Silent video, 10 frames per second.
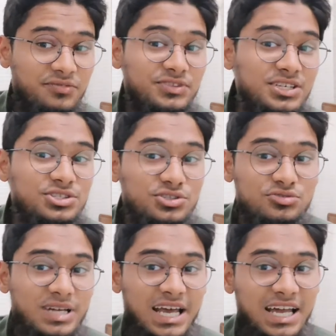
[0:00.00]
of these
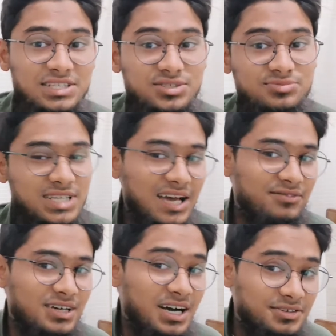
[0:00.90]
two mechanisms
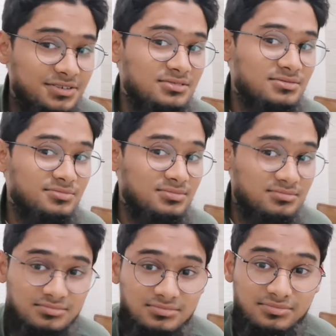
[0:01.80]
have a higher
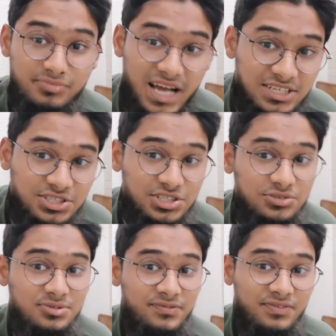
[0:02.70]

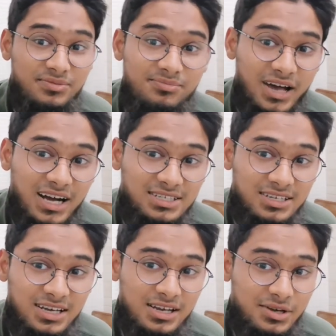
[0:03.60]
magnitude of impact?